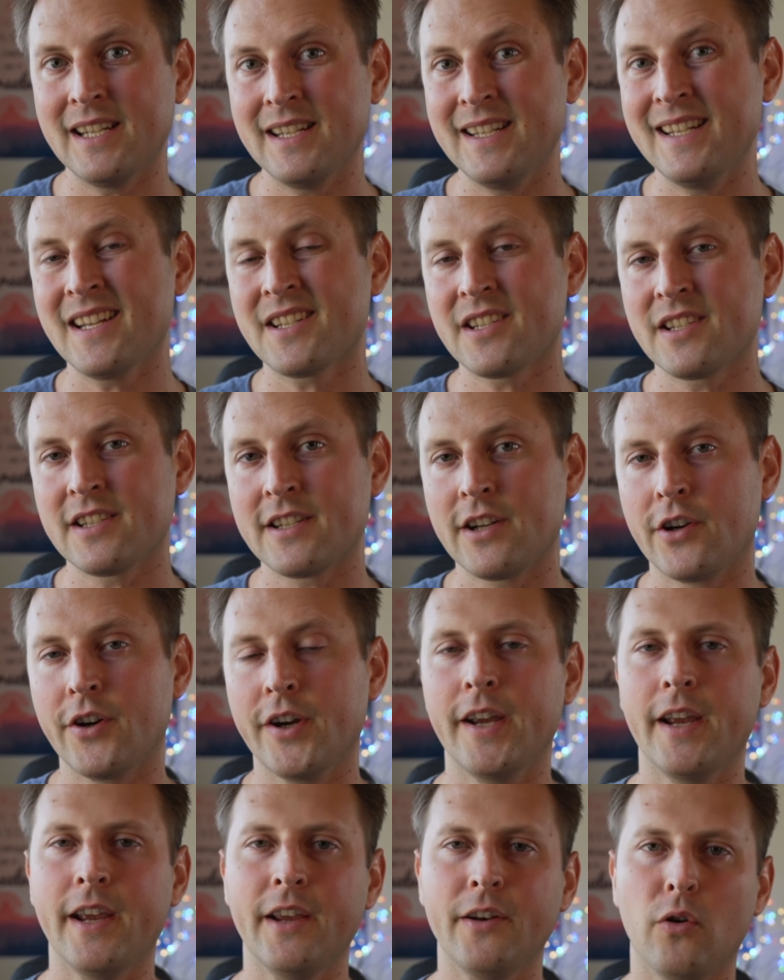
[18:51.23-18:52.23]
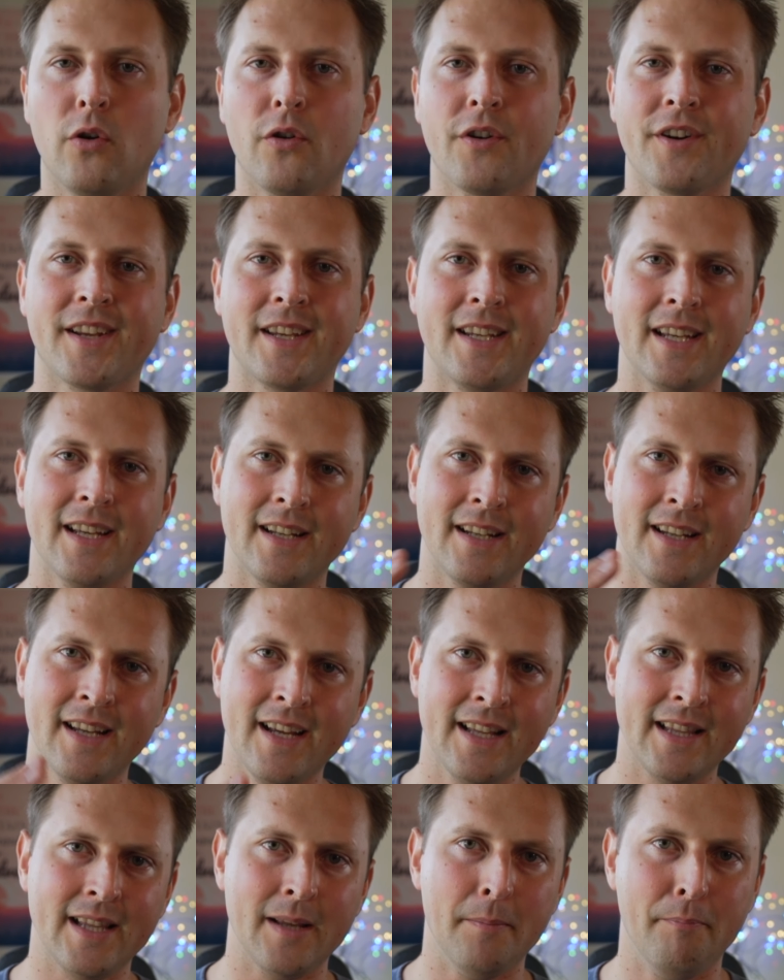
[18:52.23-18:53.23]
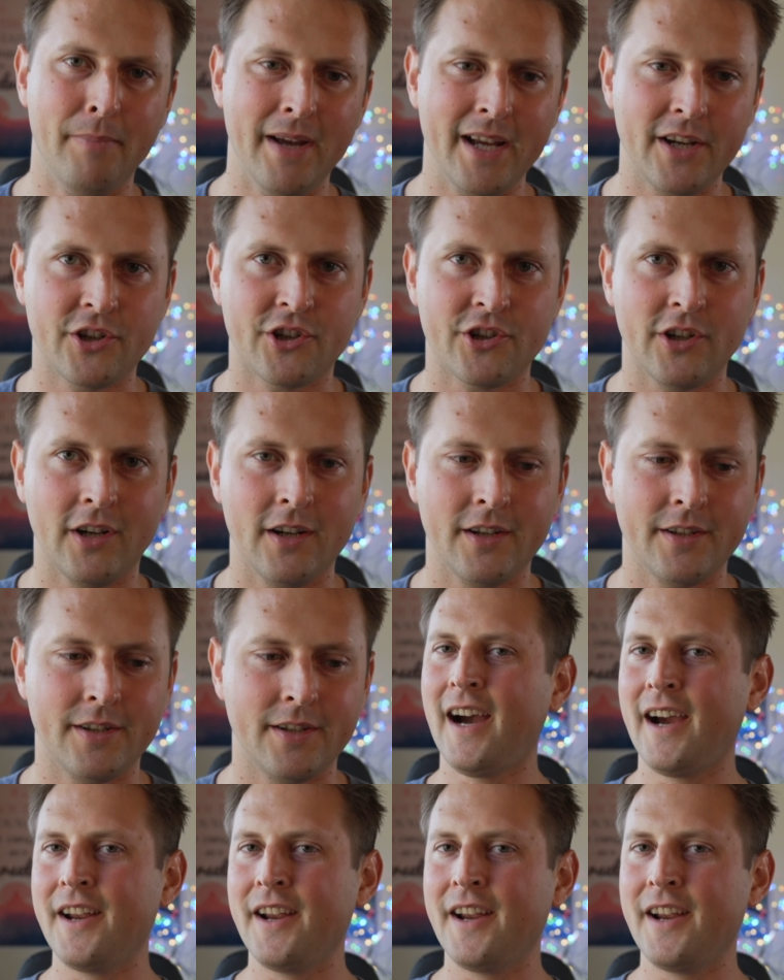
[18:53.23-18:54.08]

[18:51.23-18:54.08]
necessary in order to get the best shot.